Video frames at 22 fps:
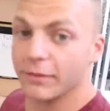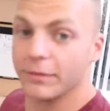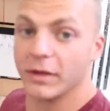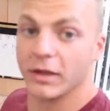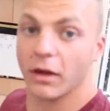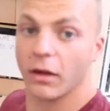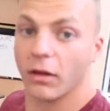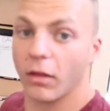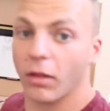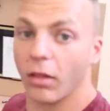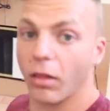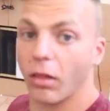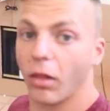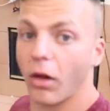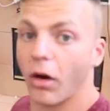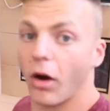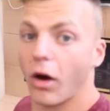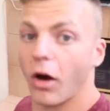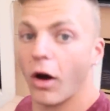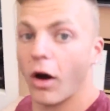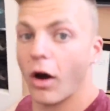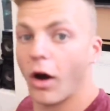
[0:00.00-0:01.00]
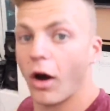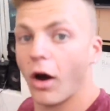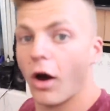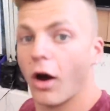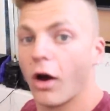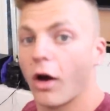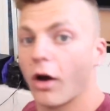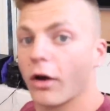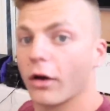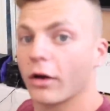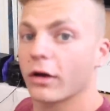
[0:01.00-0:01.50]
could be a
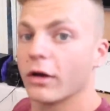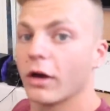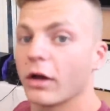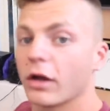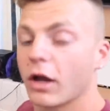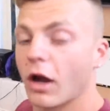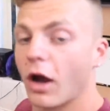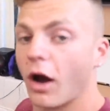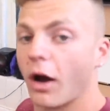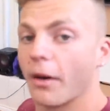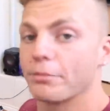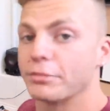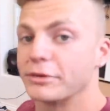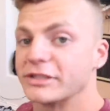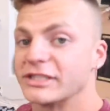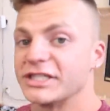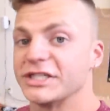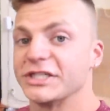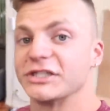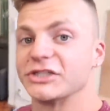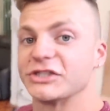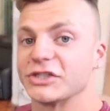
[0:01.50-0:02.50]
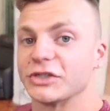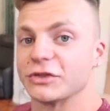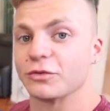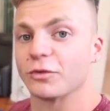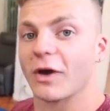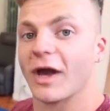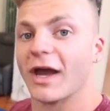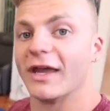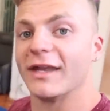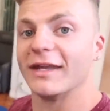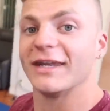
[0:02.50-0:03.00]
long competition
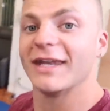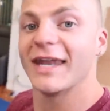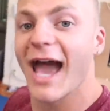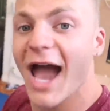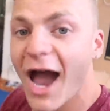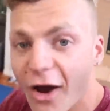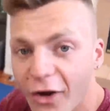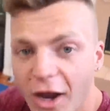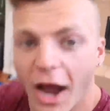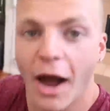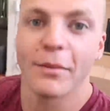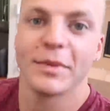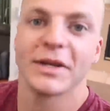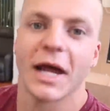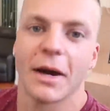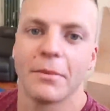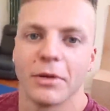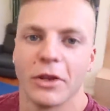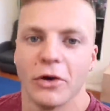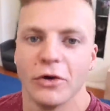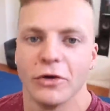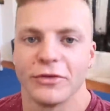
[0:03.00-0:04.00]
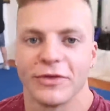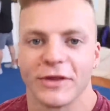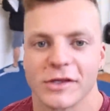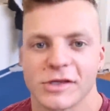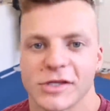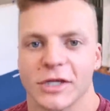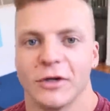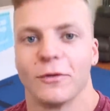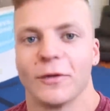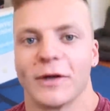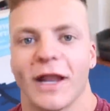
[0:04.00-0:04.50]
right now. Comment down below who you
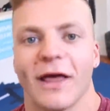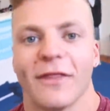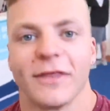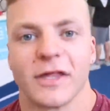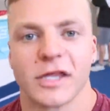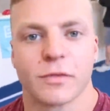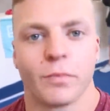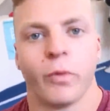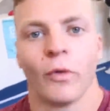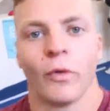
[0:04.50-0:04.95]
think's gonna win at this